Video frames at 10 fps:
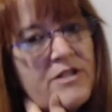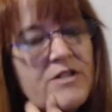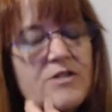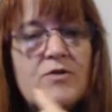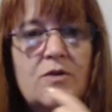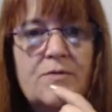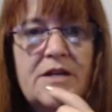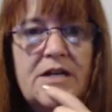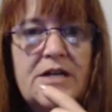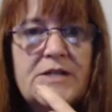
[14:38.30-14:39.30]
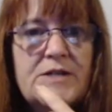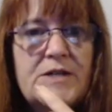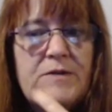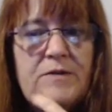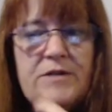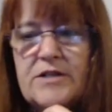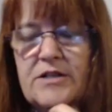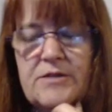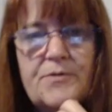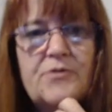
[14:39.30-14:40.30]
really sore because it was an
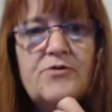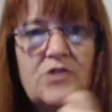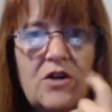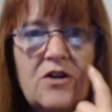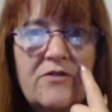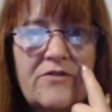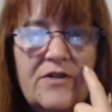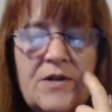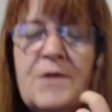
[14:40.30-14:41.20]
exposed nerve.